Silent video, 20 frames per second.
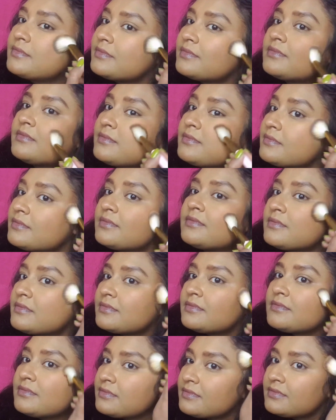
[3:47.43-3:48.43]
this
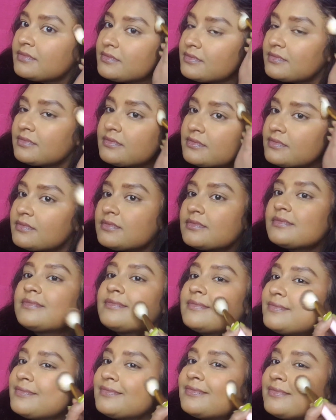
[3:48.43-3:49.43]
on my
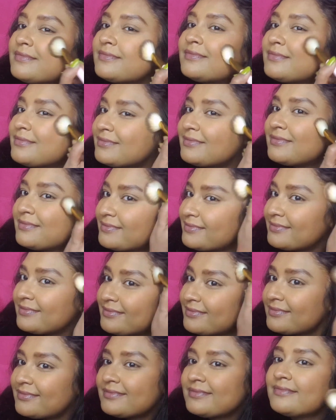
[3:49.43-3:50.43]

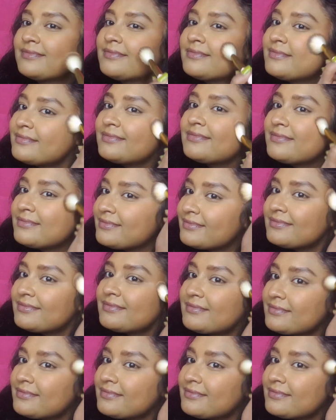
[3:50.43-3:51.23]
cheekbone areas,